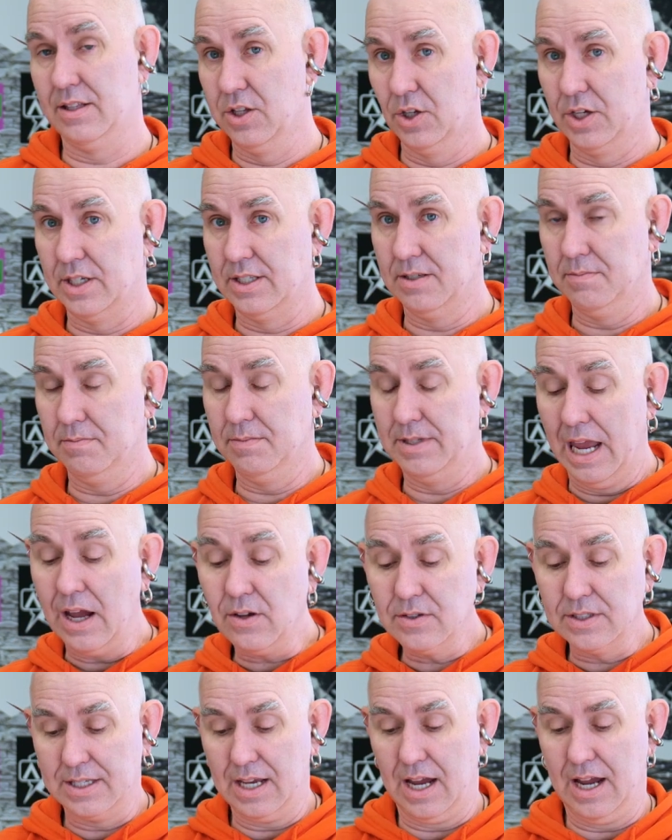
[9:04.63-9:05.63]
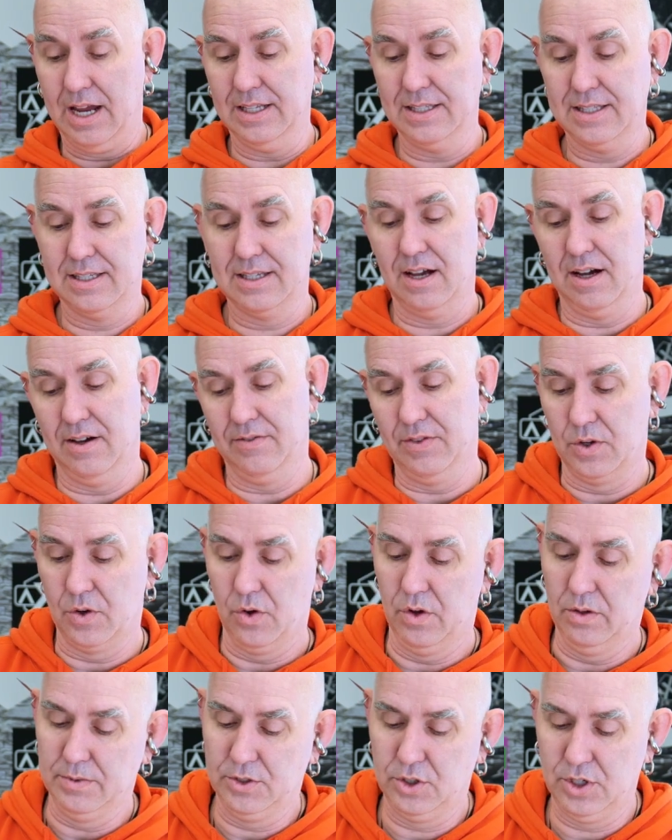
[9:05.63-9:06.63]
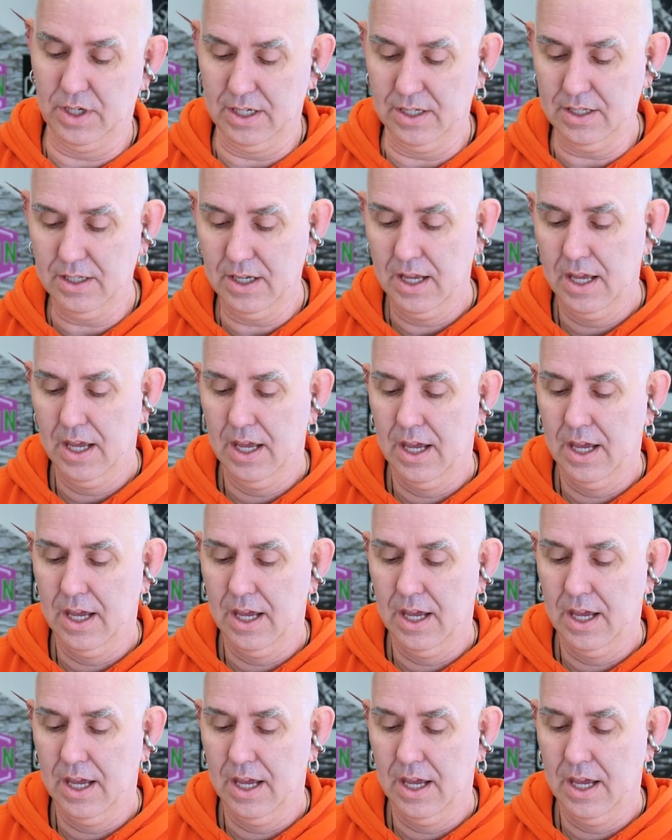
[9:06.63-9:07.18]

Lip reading: let's look at some downsides of the coil machine.